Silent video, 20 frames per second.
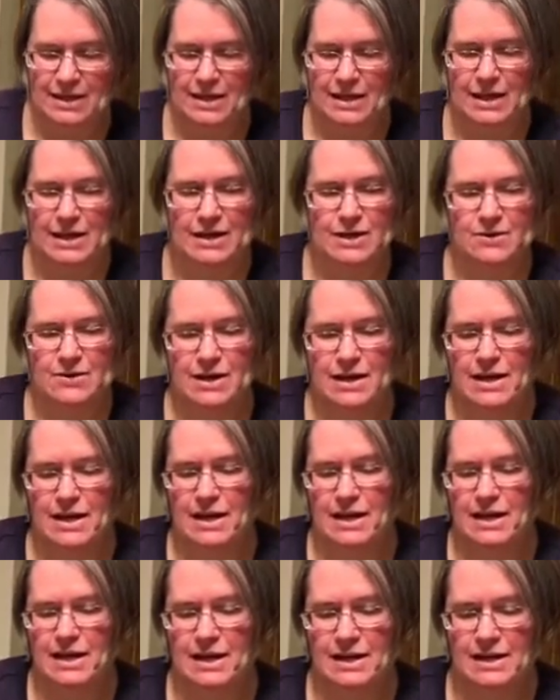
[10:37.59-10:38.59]
and go
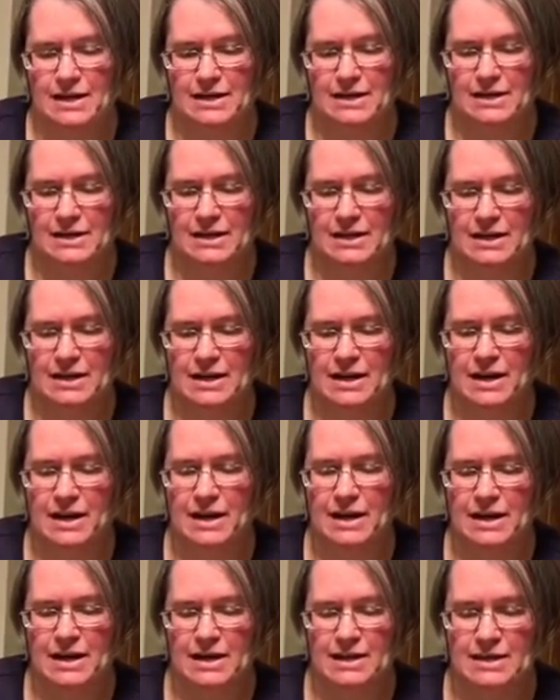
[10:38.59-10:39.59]
ahead and
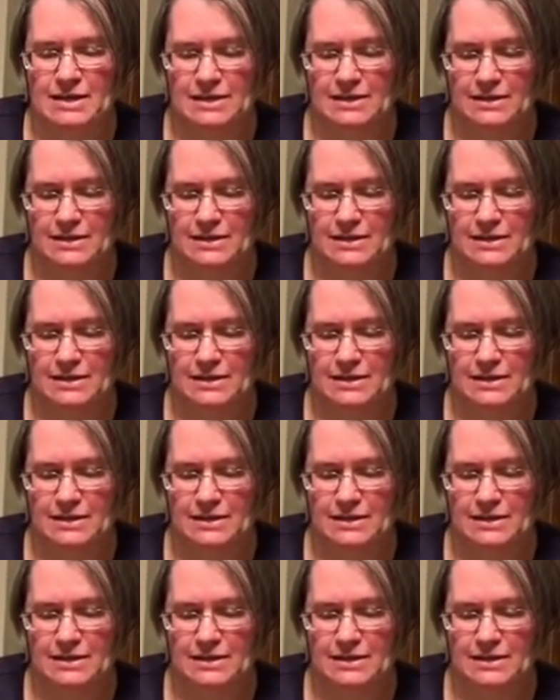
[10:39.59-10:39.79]
cut.